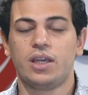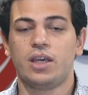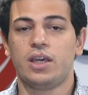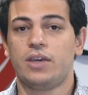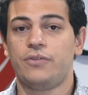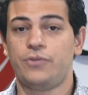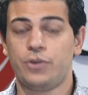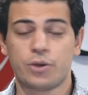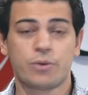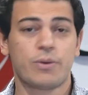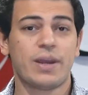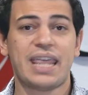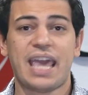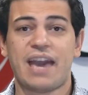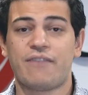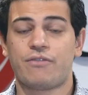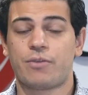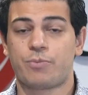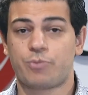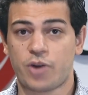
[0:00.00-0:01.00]
If you already
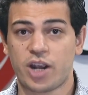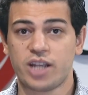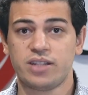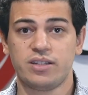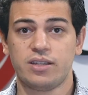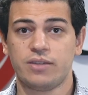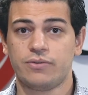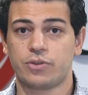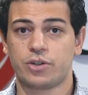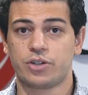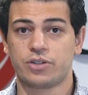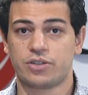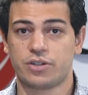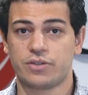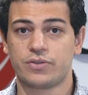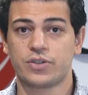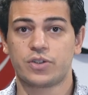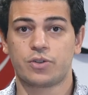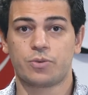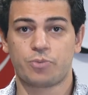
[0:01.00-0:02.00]
have a pricing for your
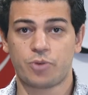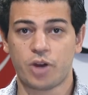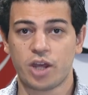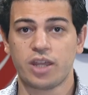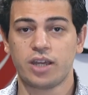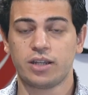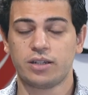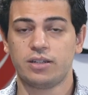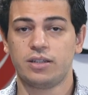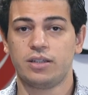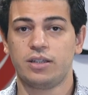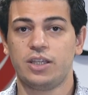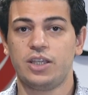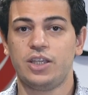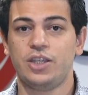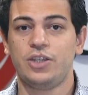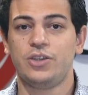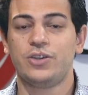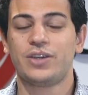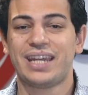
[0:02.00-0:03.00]
service or product,
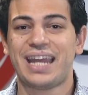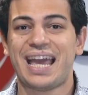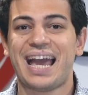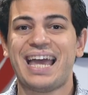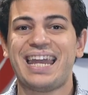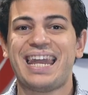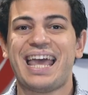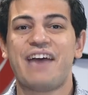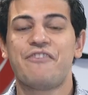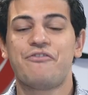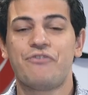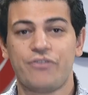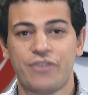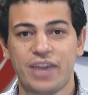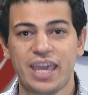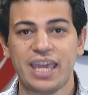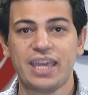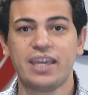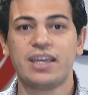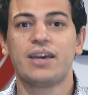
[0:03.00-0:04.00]
you can add a
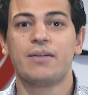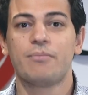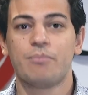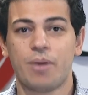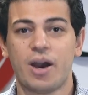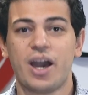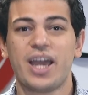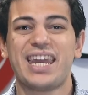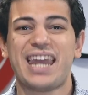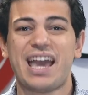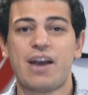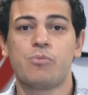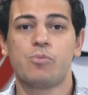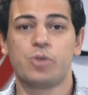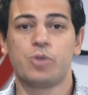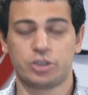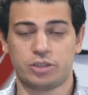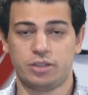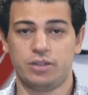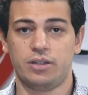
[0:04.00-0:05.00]
fake buy now
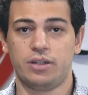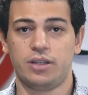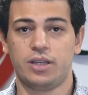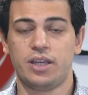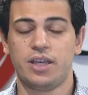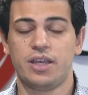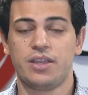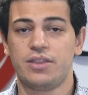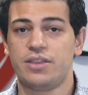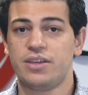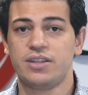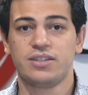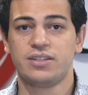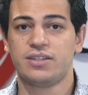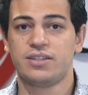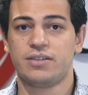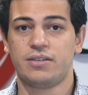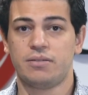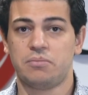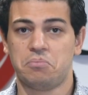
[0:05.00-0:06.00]
button.
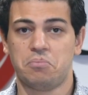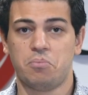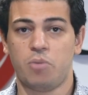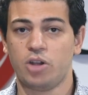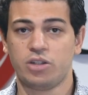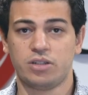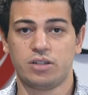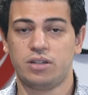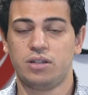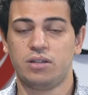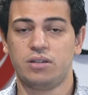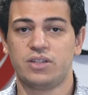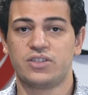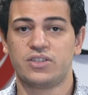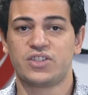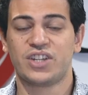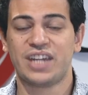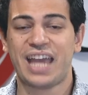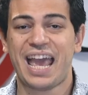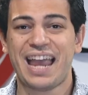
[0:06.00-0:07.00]
This button is
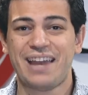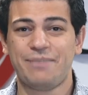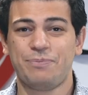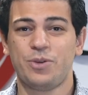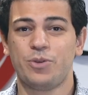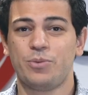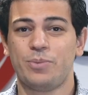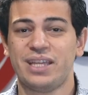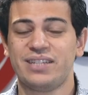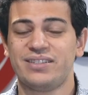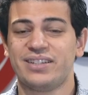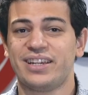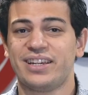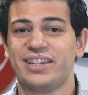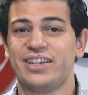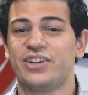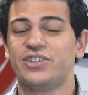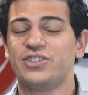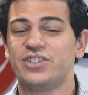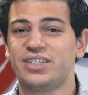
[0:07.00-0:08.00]
going to help you basically
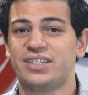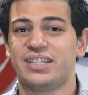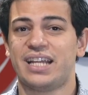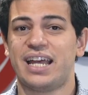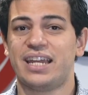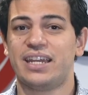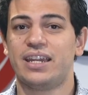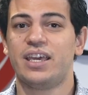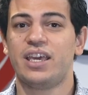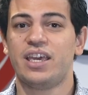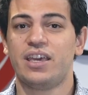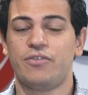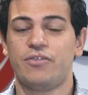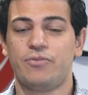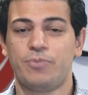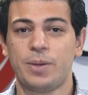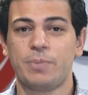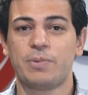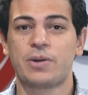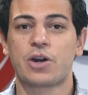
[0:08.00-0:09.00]
understand if
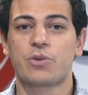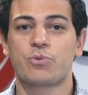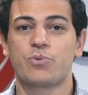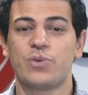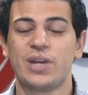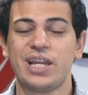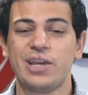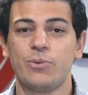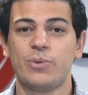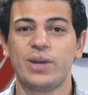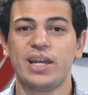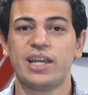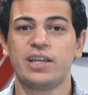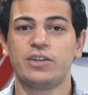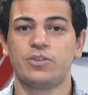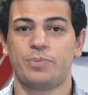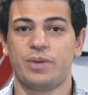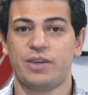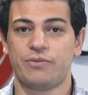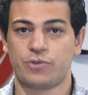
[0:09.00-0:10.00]
people are really willing
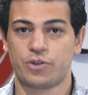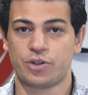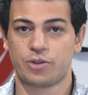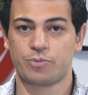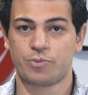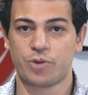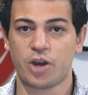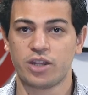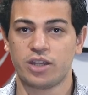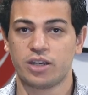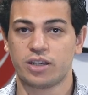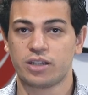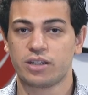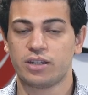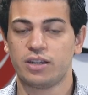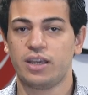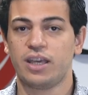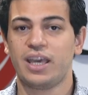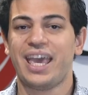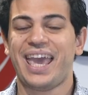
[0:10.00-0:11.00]
to pay for your product,
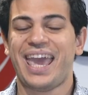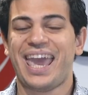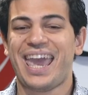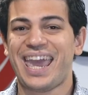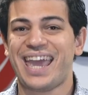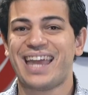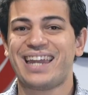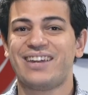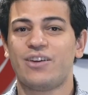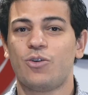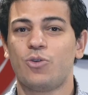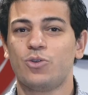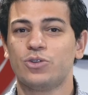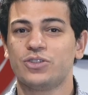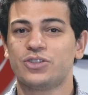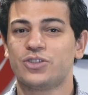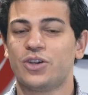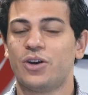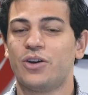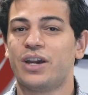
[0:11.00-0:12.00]
and
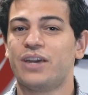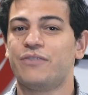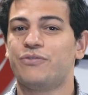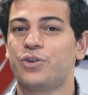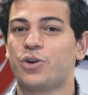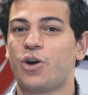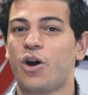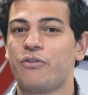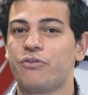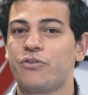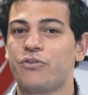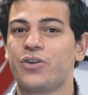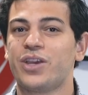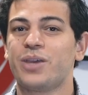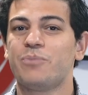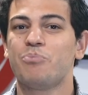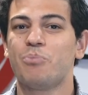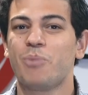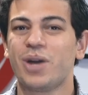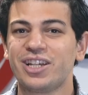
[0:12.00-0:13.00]
also if you're
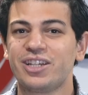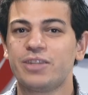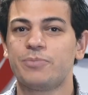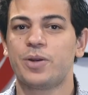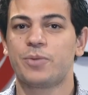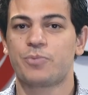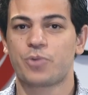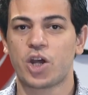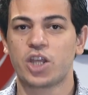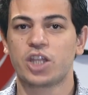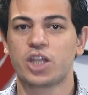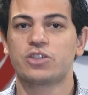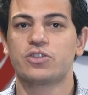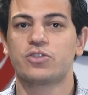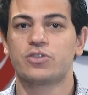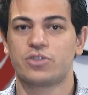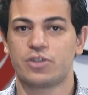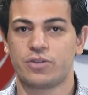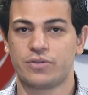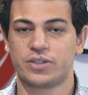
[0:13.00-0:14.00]
offering multiple products or
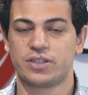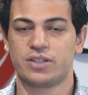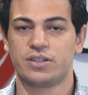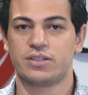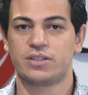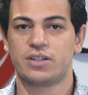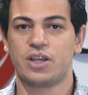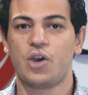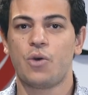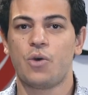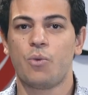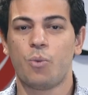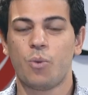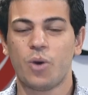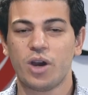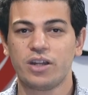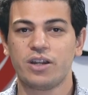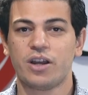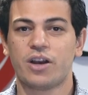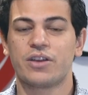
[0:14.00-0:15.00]
services,
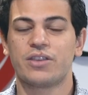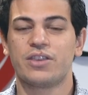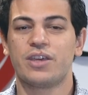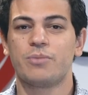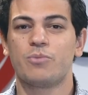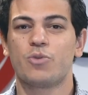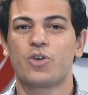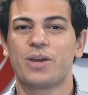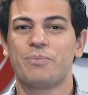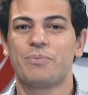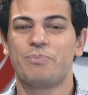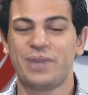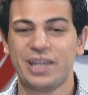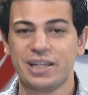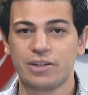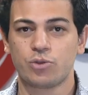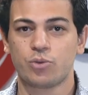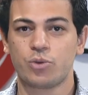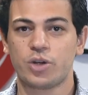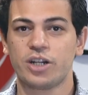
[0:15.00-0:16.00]
what are they more
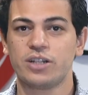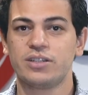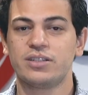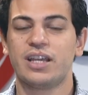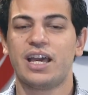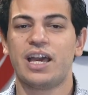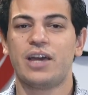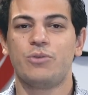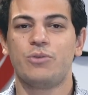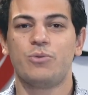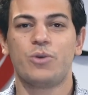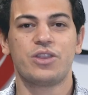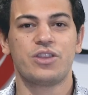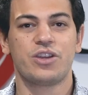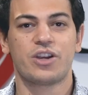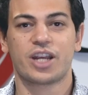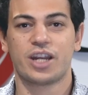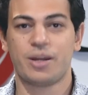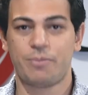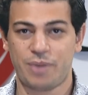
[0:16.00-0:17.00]
appealed towards and what they
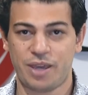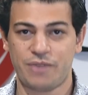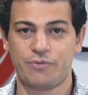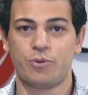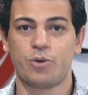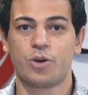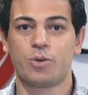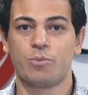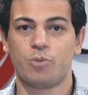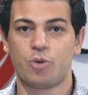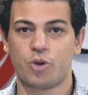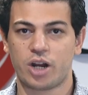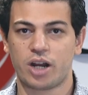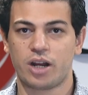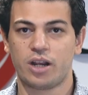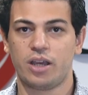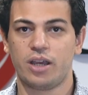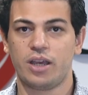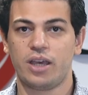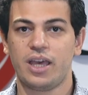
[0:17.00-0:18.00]
are going to pay for more.
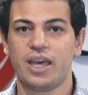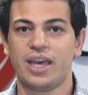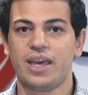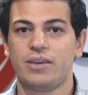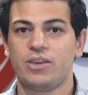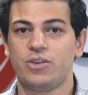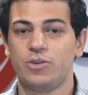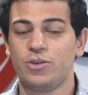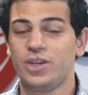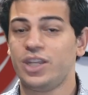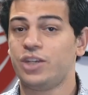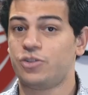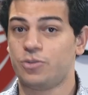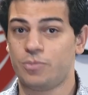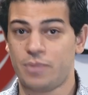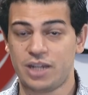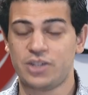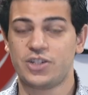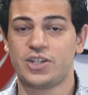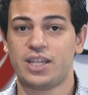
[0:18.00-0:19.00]
You need to
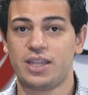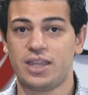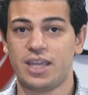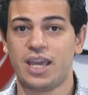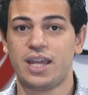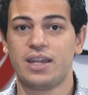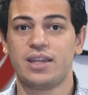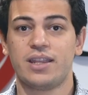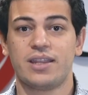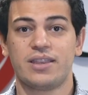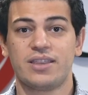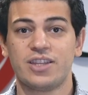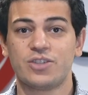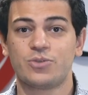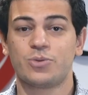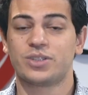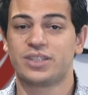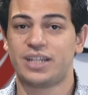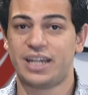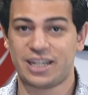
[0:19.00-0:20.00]
mention at the end that this
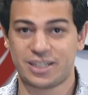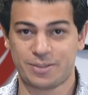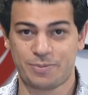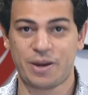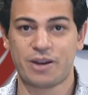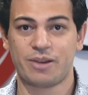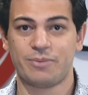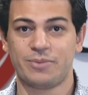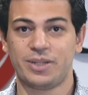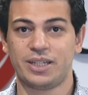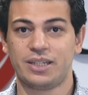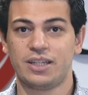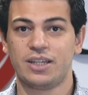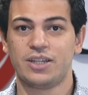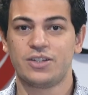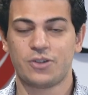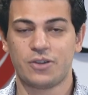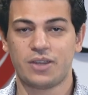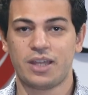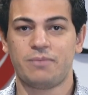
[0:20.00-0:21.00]
was an experiment
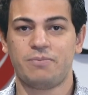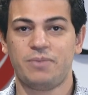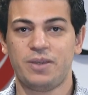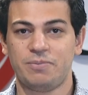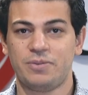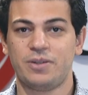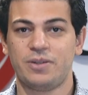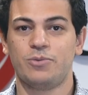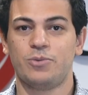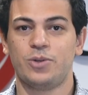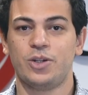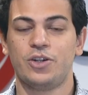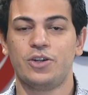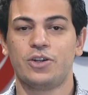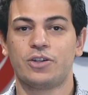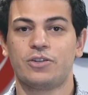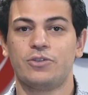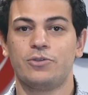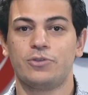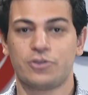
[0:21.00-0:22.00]
so that people will
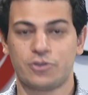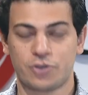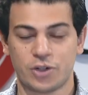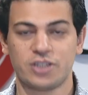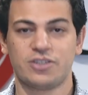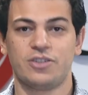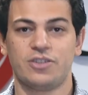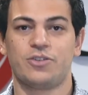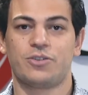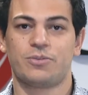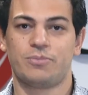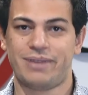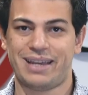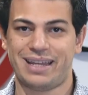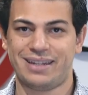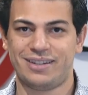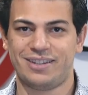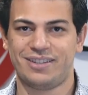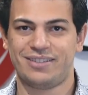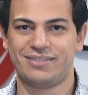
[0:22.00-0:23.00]
not lose trust in your brand.